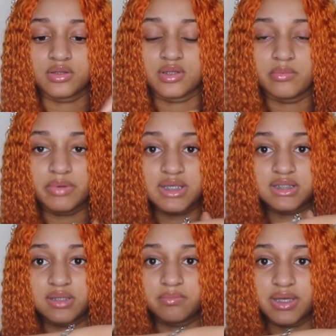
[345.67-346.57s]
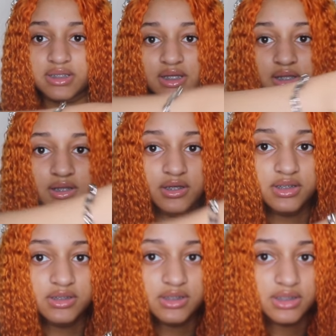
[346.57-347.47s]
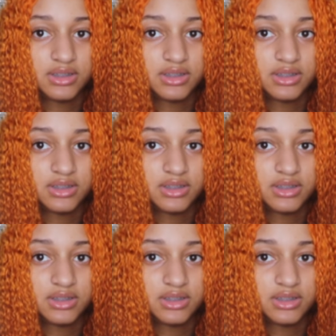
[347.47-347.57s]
the bracelet basically looks. It just